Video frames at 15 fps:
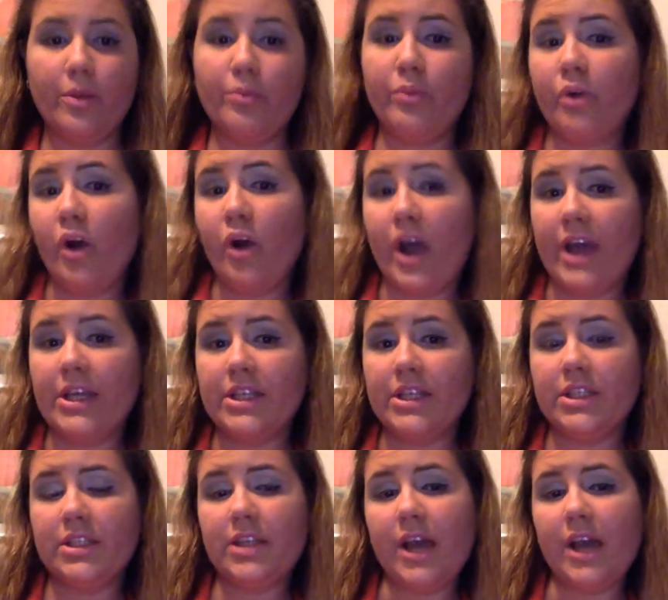Pro
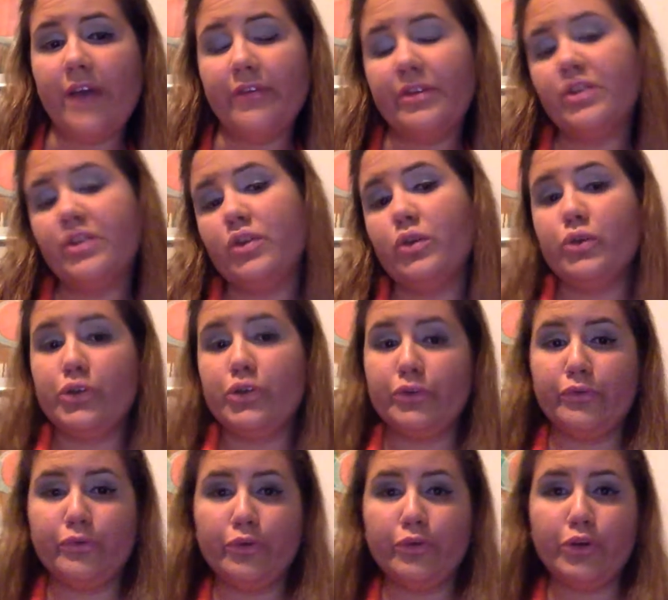Hygiene have the solution
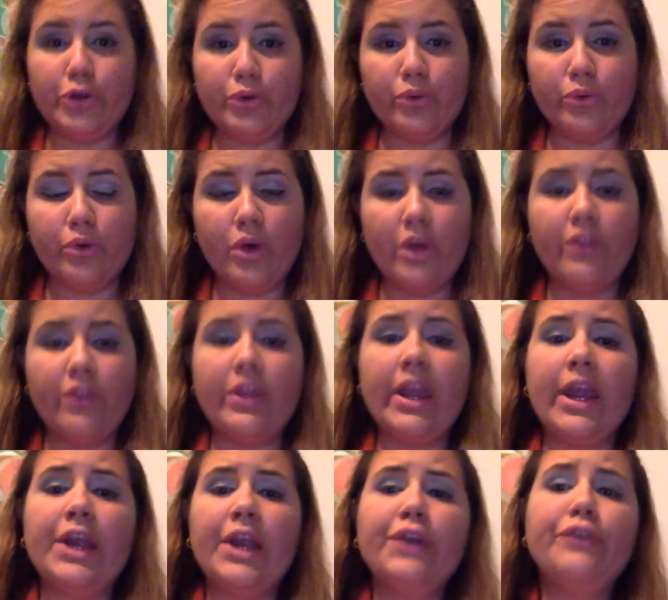for you. The
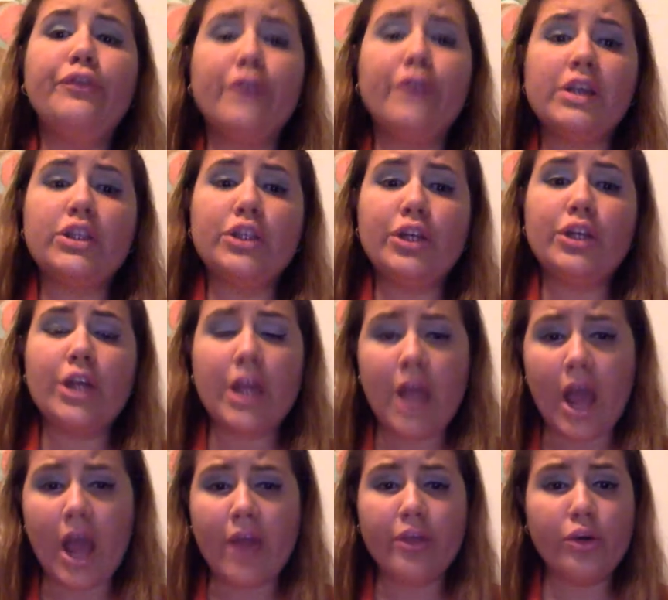air freshener
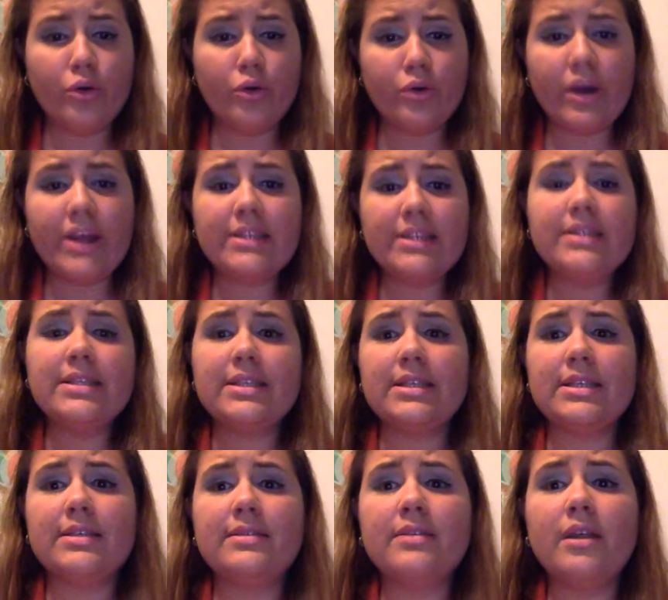and deodorizing
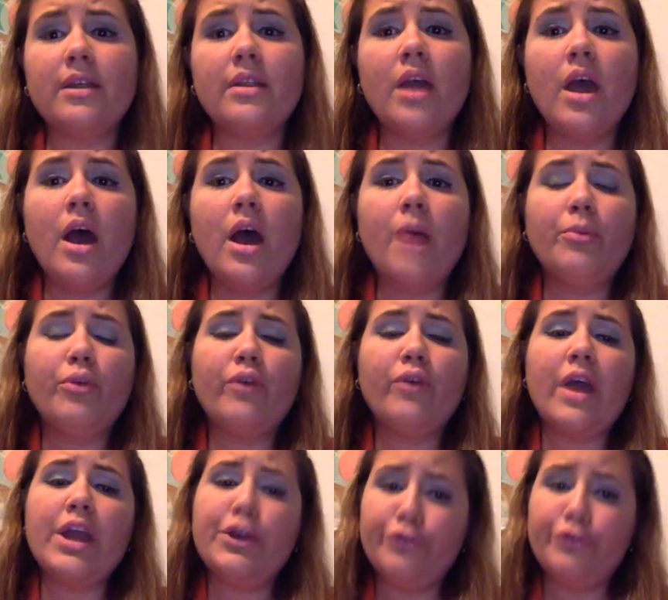system
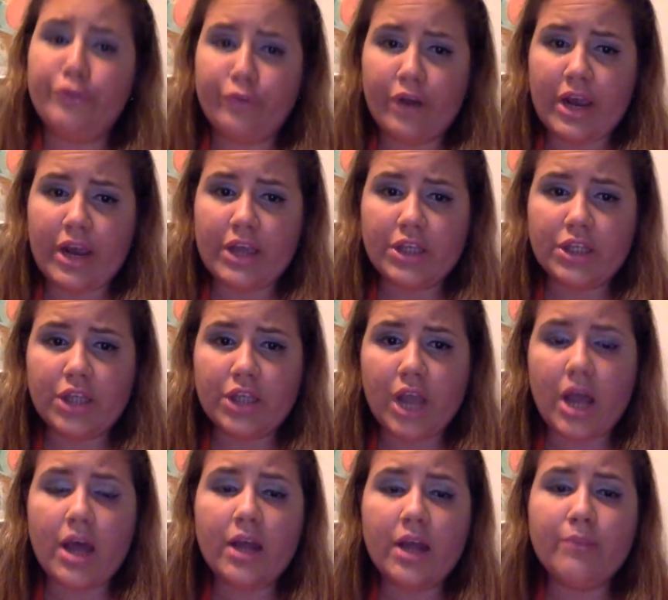provide a fresh
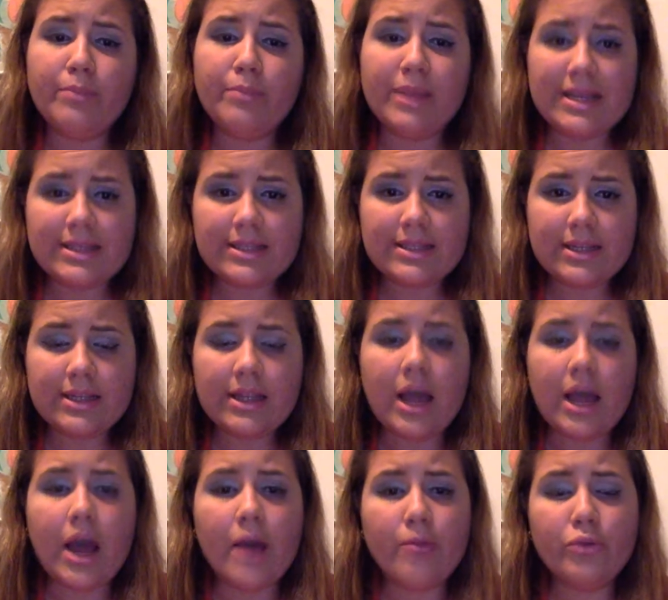and pleasant
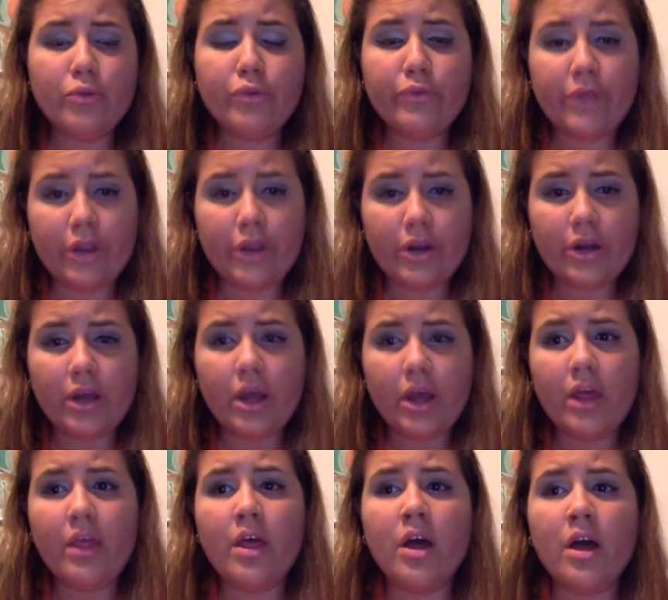atmosphere
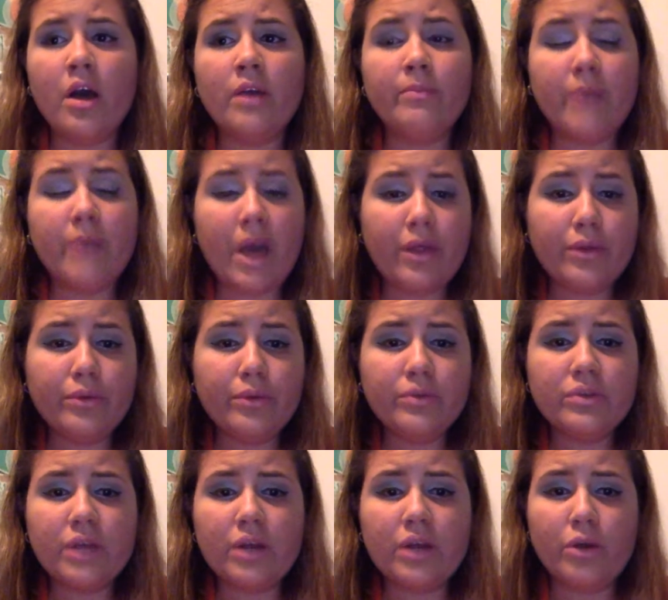uh, in bathrooms
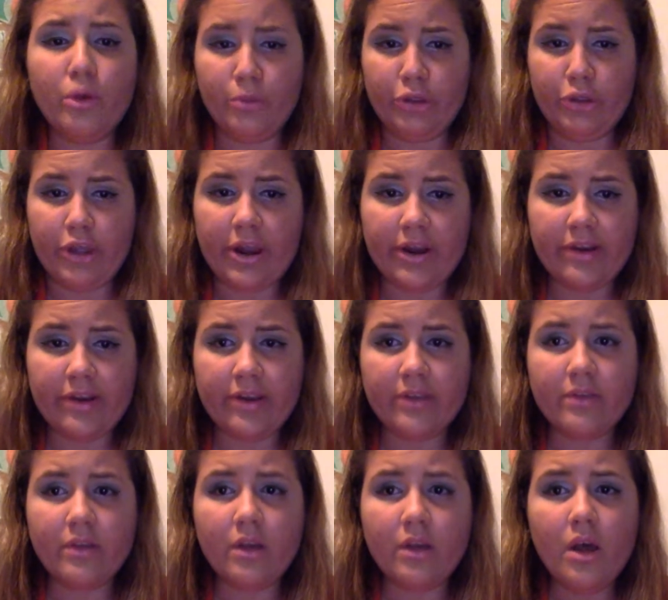and common
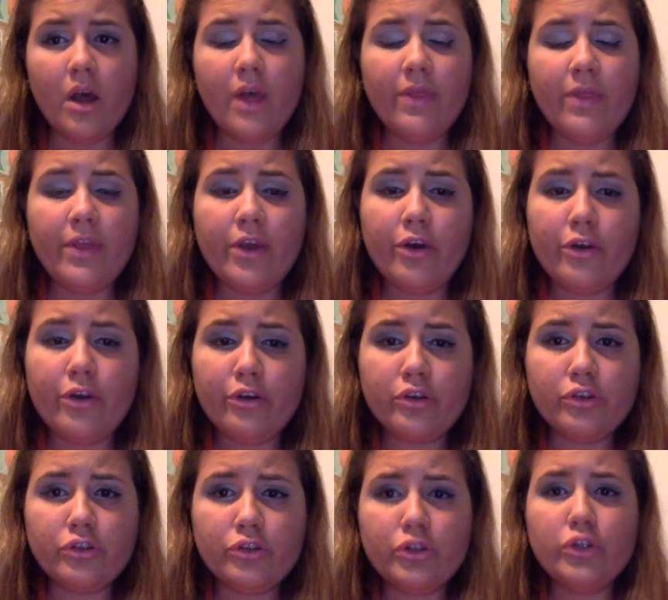areas. The odor
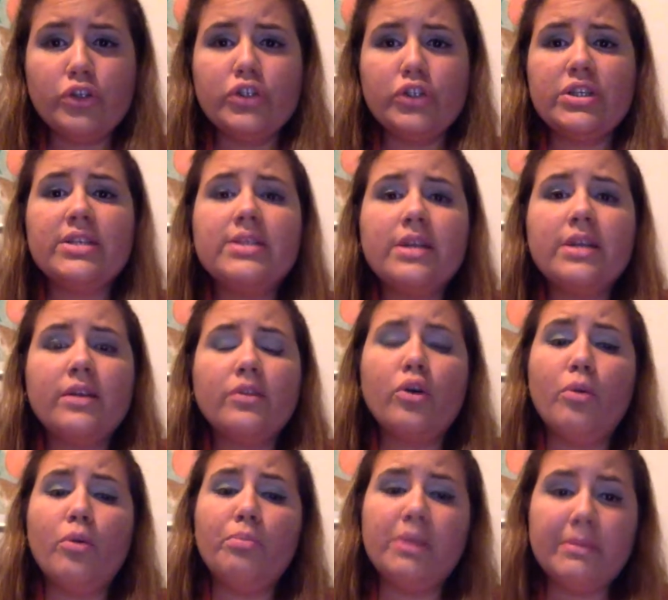control system
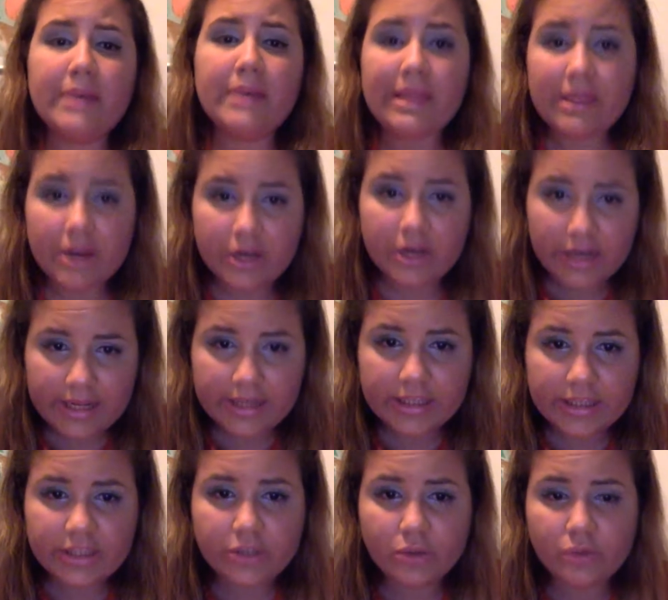complement the
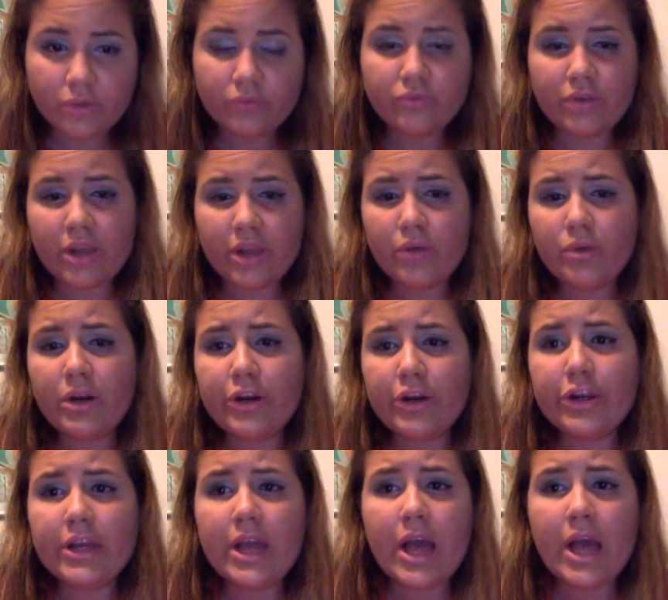cleaning done
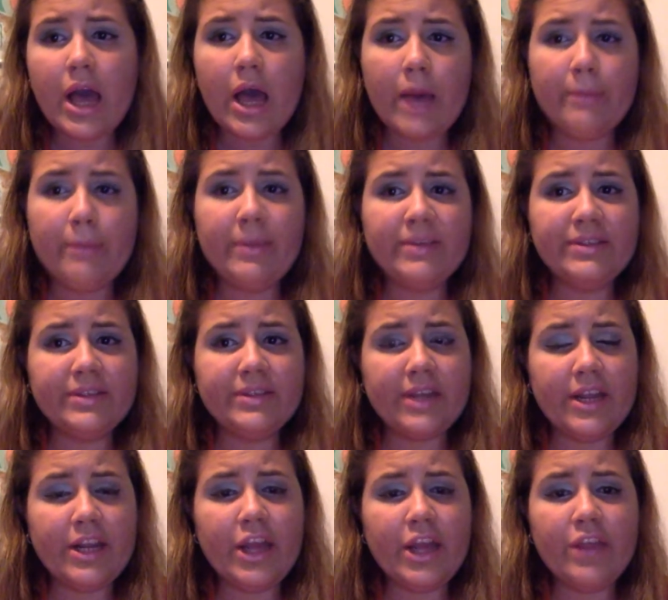regularly and
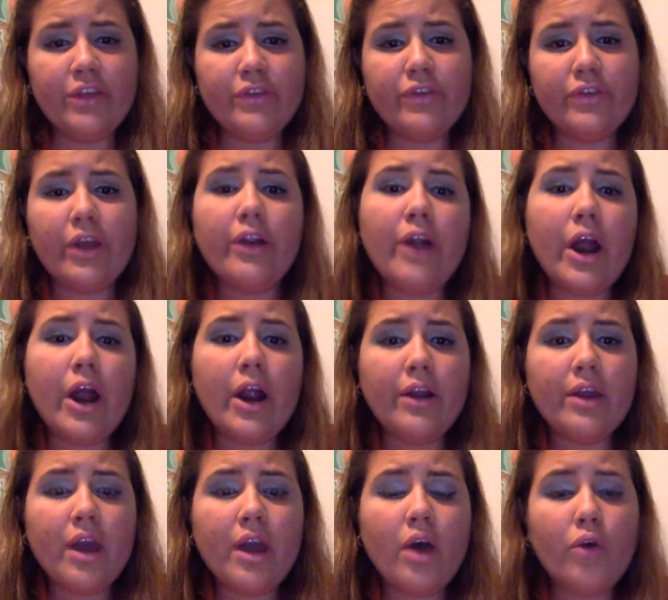maintain a desired
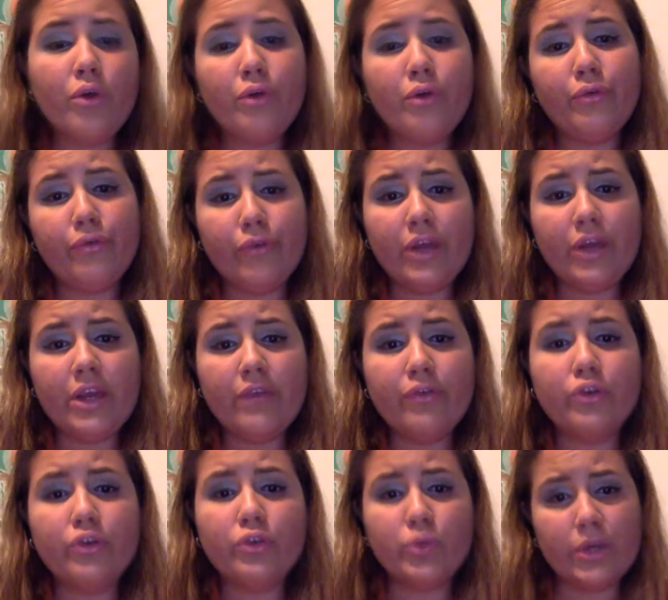area odor-free
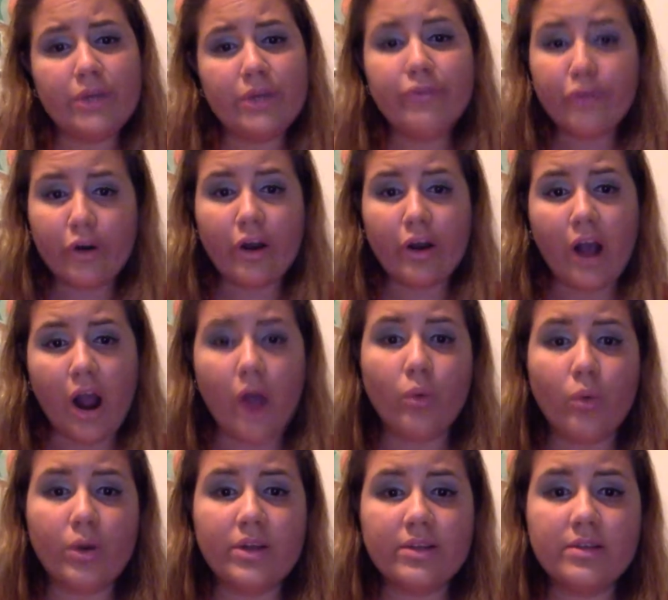for 24
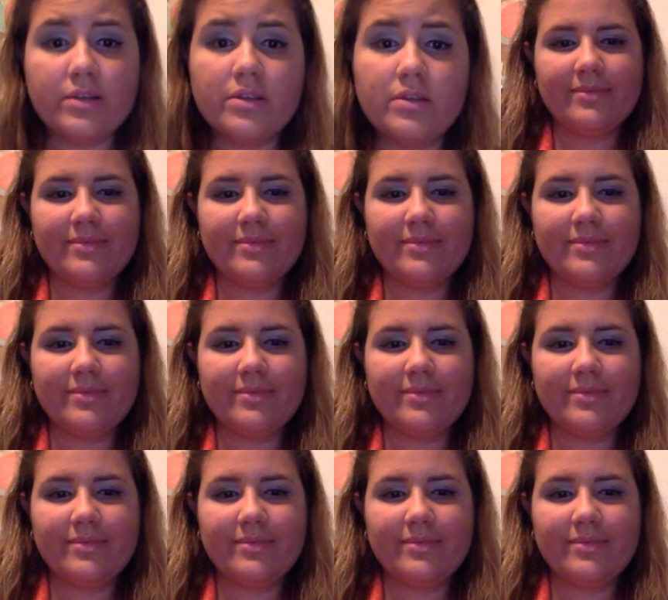hours